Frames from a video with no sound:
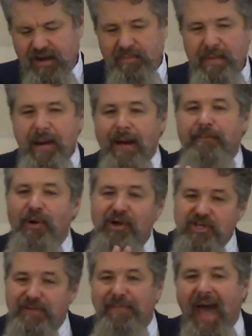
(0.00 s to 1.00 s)
Remember, I
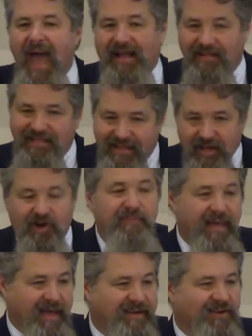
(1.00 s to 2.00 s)
pushed back a little
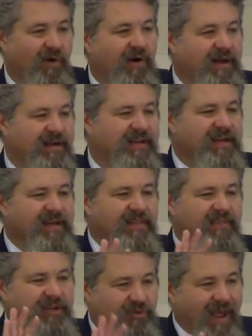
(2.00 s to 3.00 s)
bit on
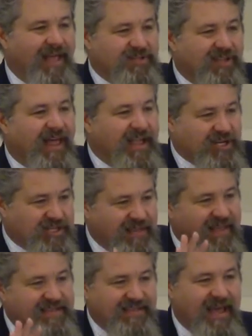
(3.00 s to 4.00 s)
the
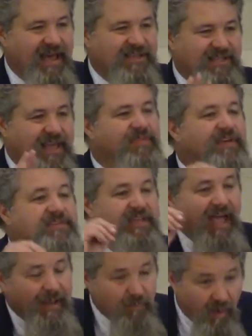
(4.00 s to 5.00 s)
translation that says, in the
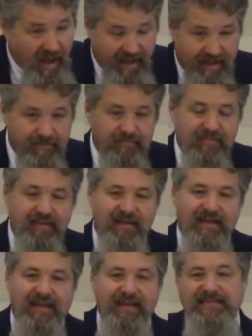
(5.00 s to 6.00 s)
same way.
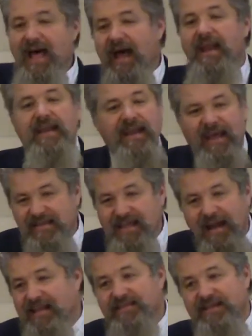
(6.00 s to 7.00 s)
It's not, it's
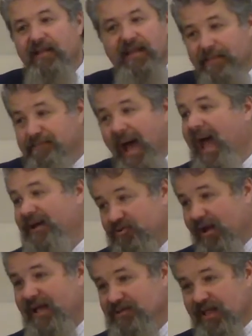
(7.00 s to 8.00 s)
not necessarily a bad
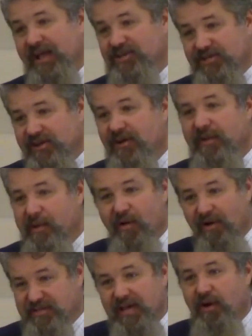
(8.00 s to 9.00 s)
translation, don't get me
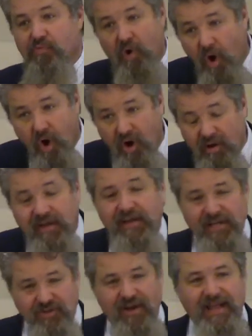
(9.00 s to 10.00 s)
wrong. It's not a wrong
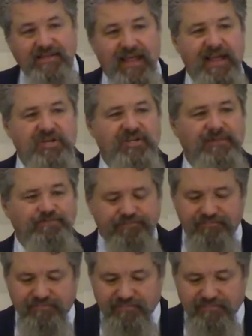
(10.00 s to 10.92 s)
translation.